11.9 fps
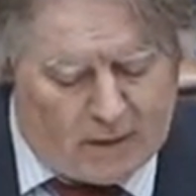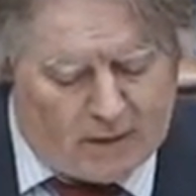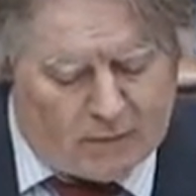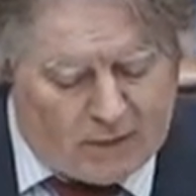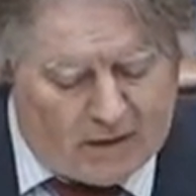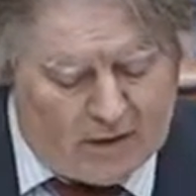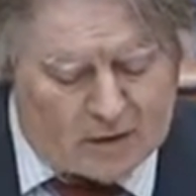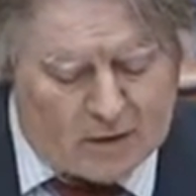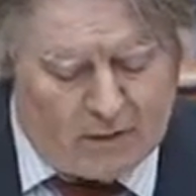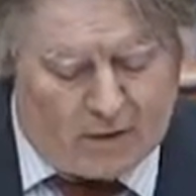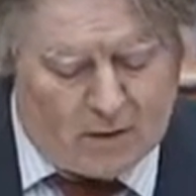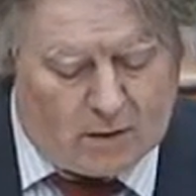fatal
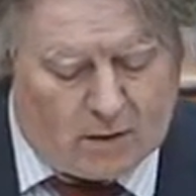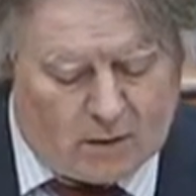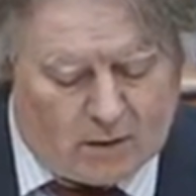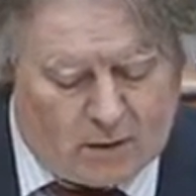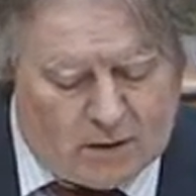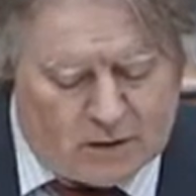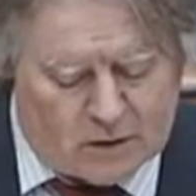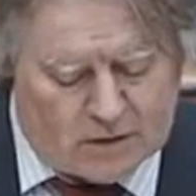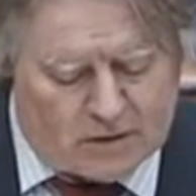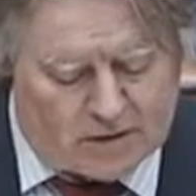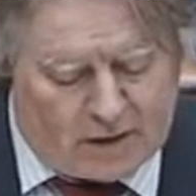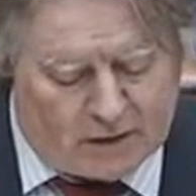traffic
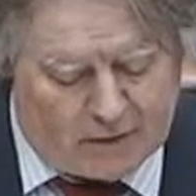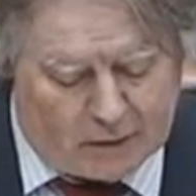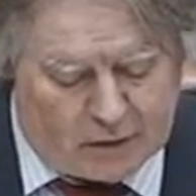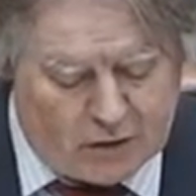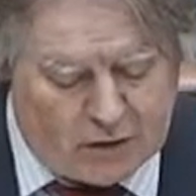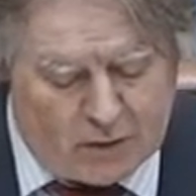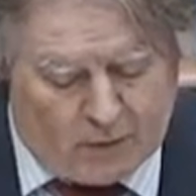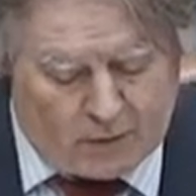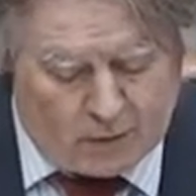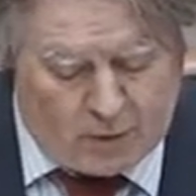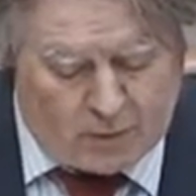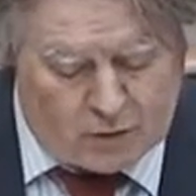collisions, and 32
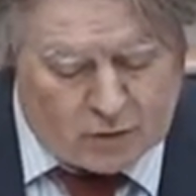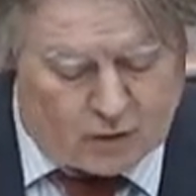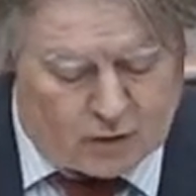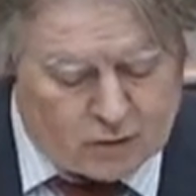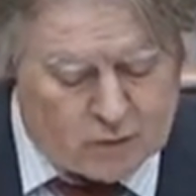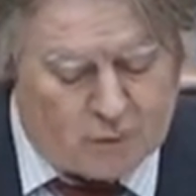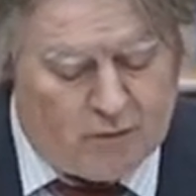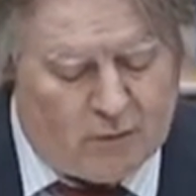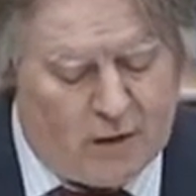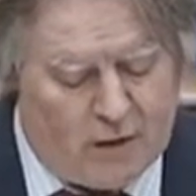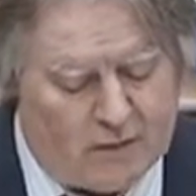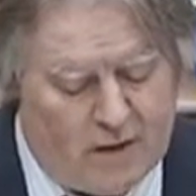unaccompanied drivers were
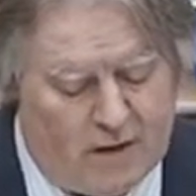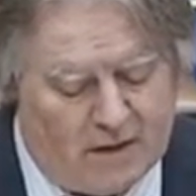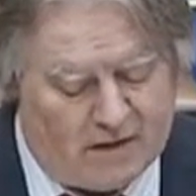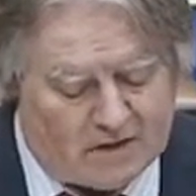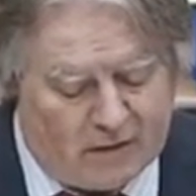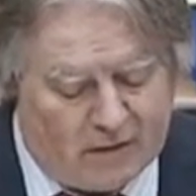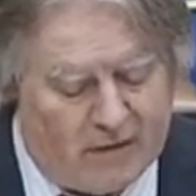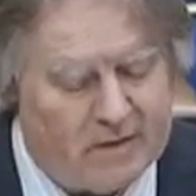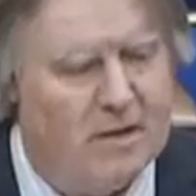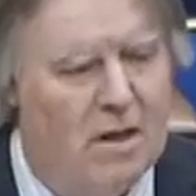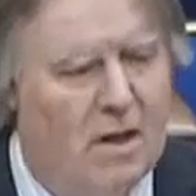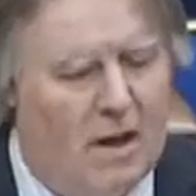involved in
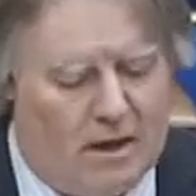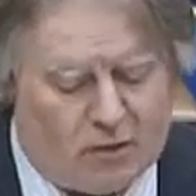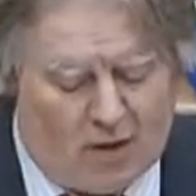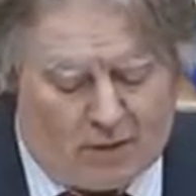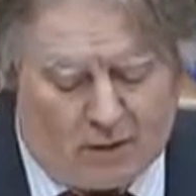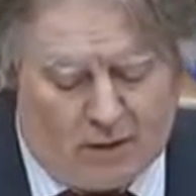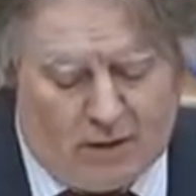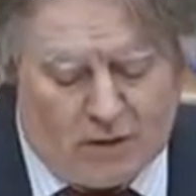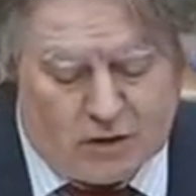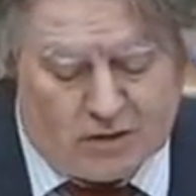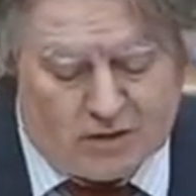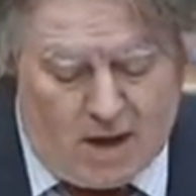serious traffic
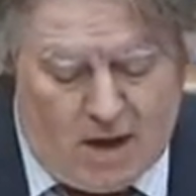collisions.